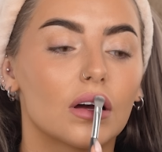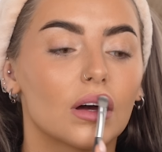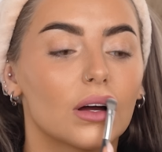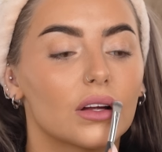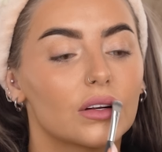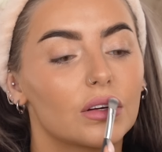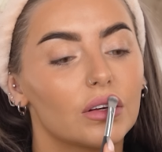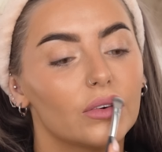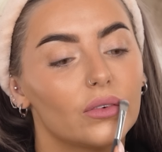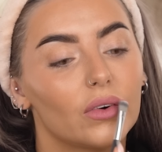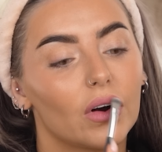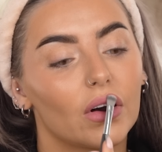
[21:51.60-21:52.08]

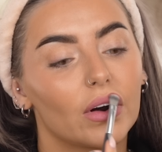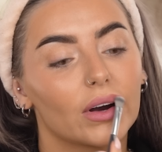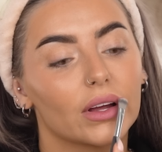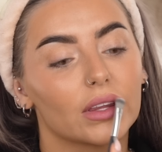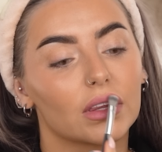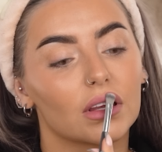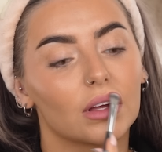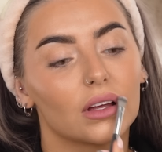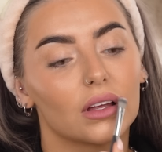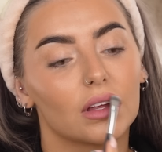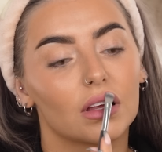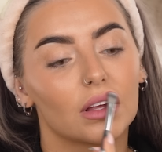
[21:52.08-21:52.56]
I do worry
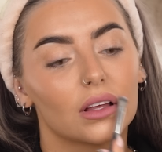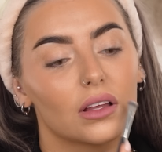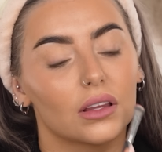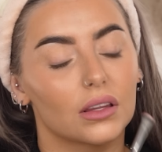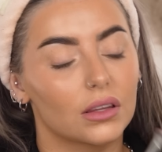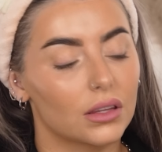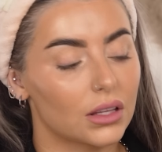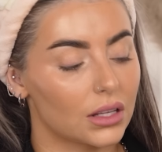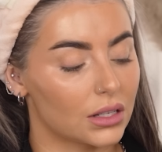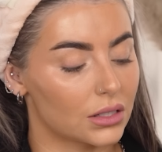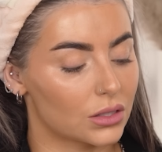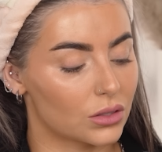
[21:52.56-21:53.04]
that
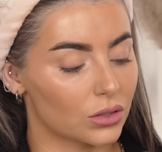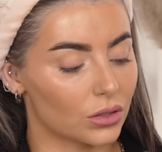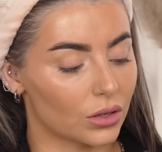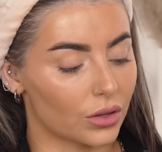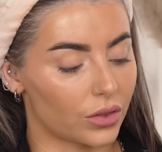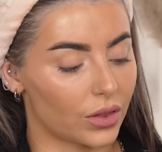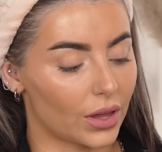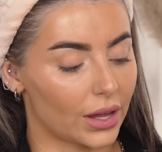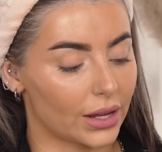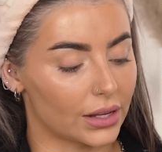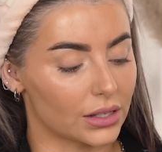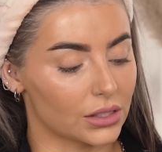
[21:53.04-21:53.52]
these sort
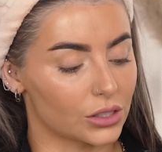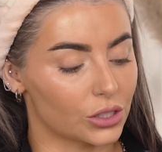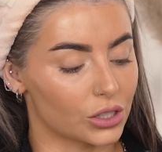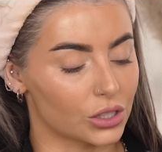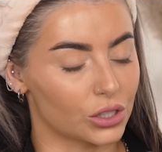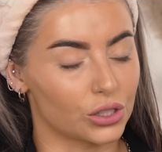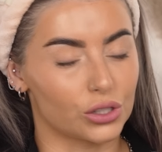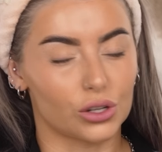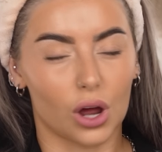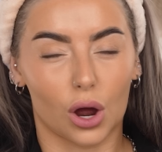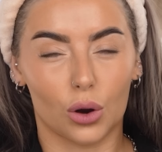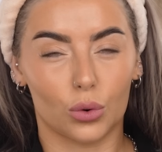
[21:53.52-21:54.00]
of things
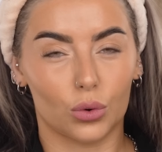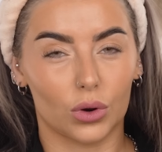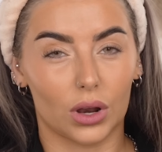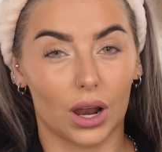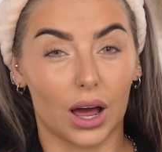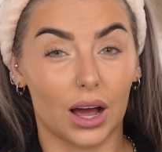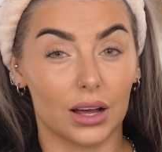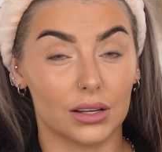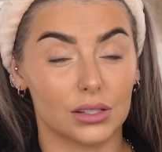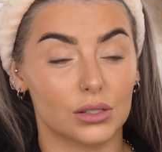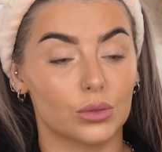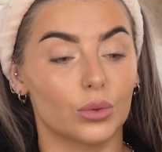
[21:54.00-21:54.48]
just don't
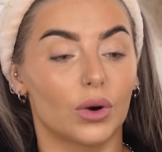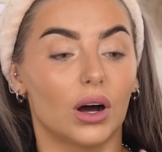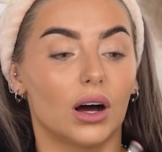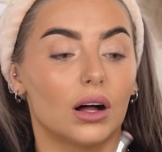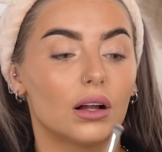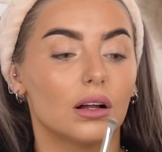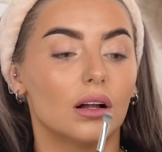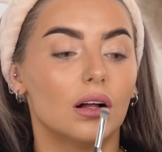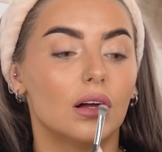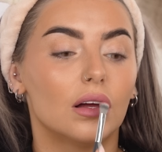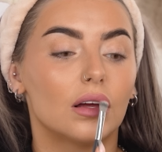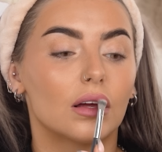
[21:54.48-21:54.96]
last
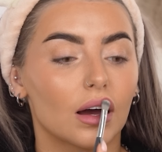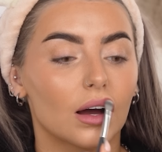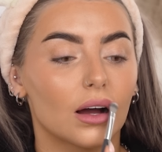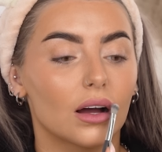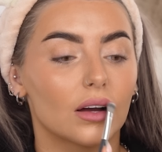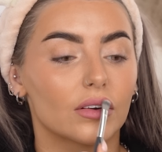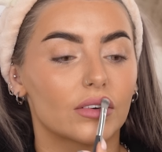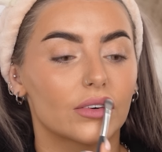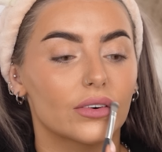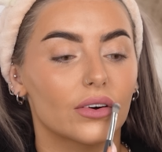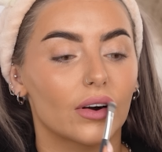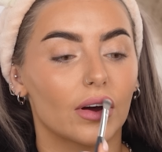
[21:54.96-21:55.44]
well.
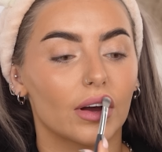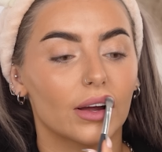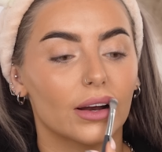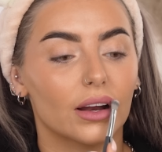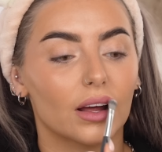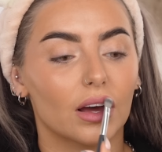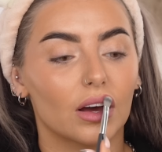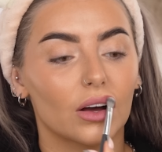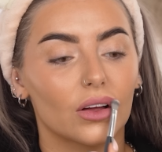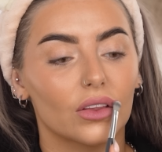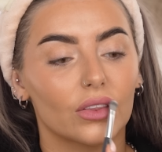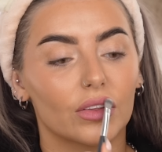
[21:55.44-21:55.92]
I've tried
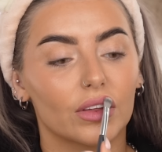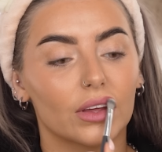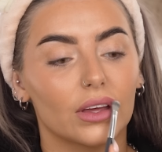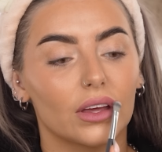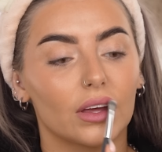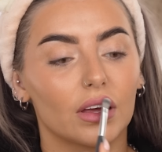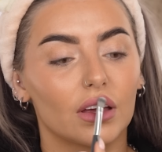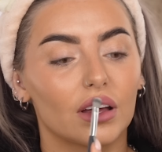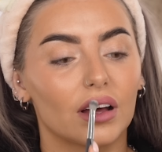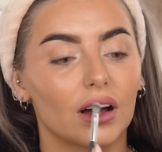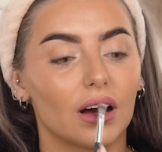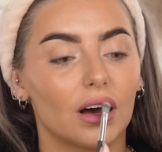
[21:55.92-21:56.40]
out
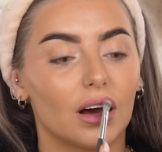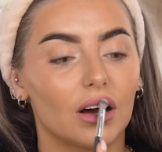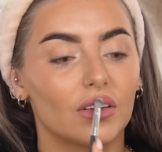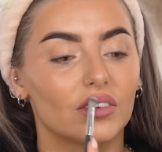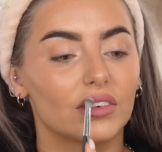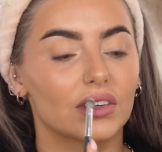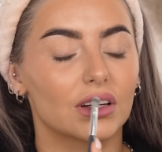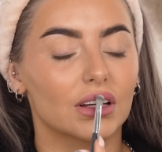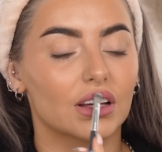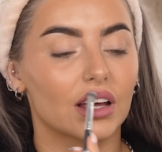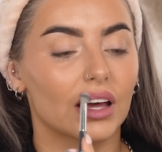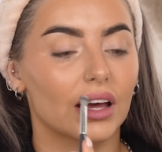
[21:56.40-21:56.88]
the
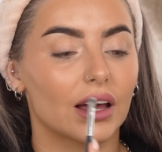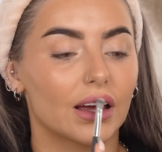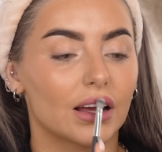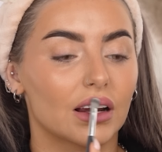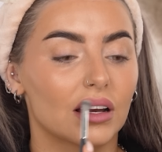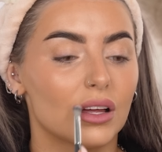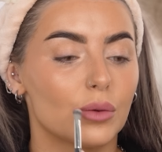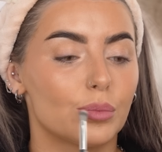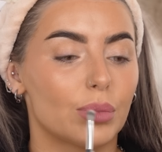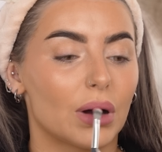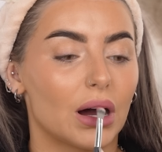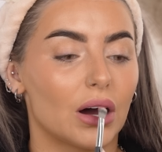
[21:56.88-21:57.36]
Urban Decay
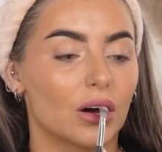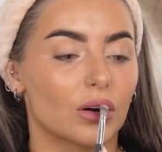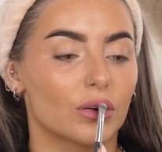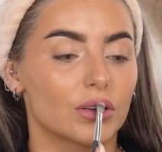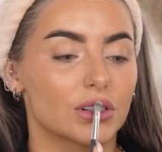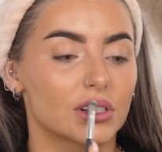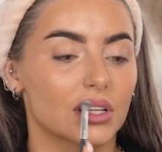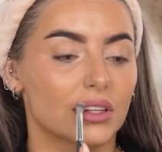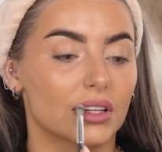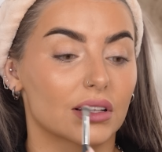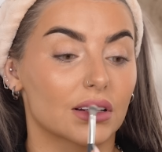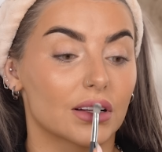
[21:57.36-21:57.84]
lip powder,
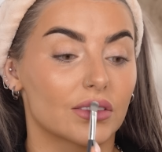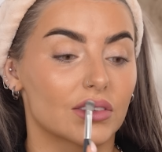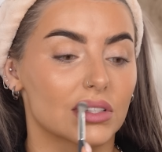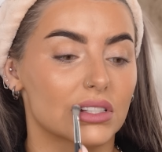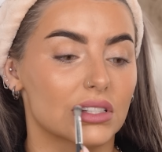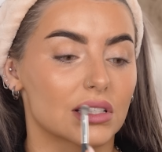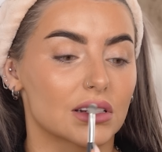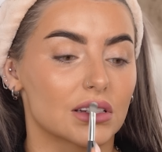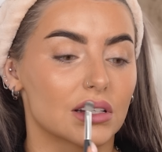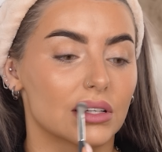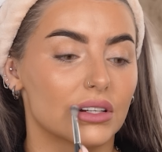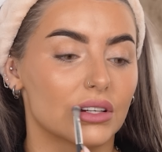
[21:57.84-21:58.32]
which I think they
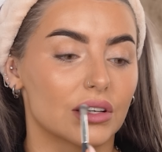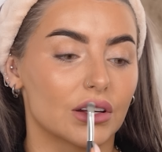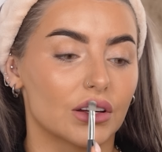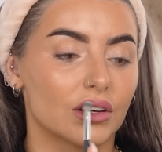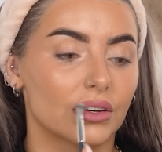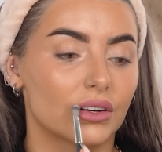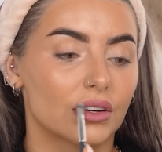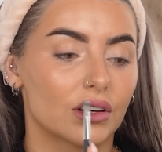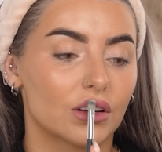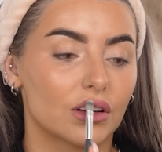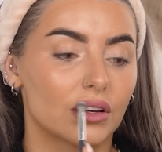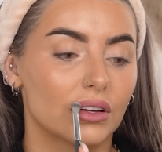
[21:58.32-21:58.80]

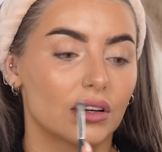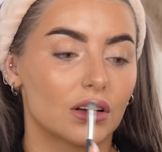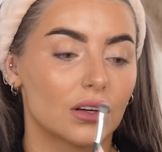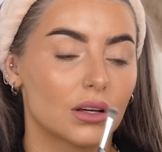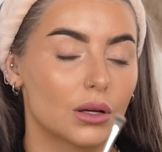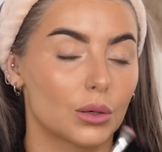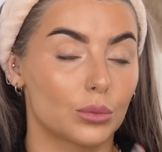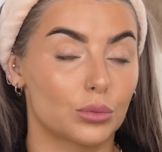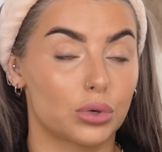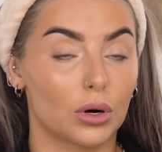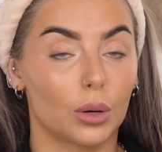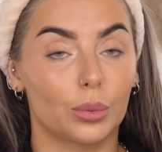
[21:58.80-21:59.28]
discontinued
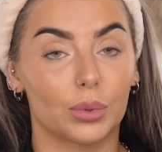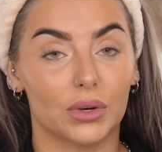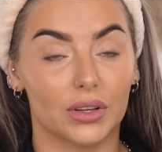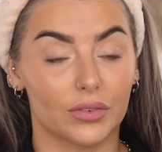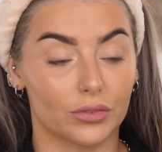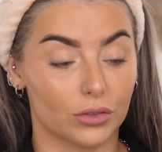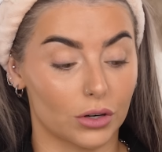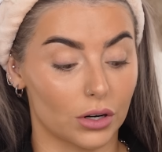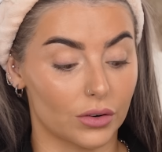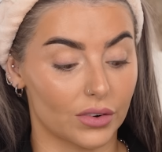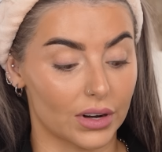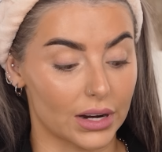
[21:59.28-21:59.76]
probably
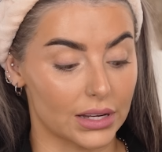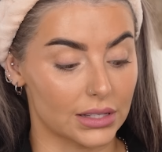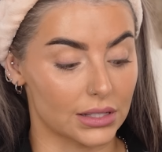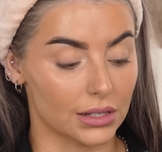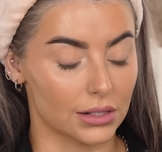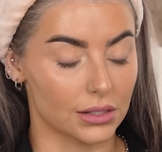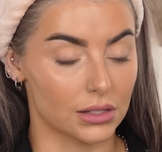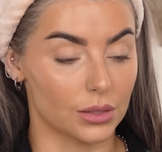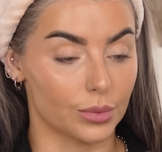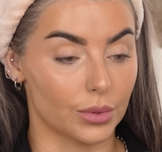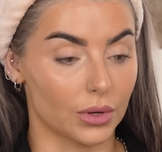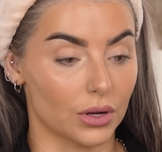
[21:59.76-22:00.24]
for a
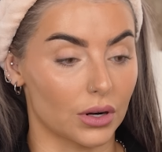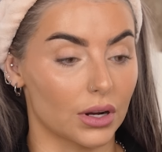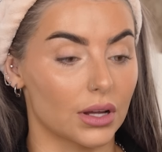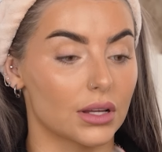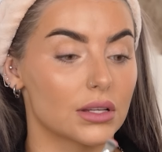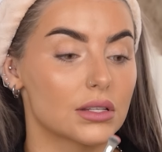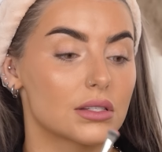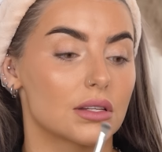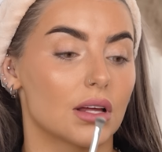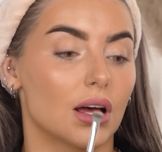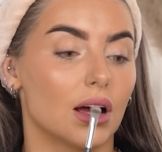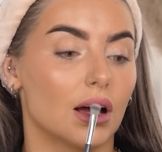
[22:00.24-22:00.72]
reason, to be honest.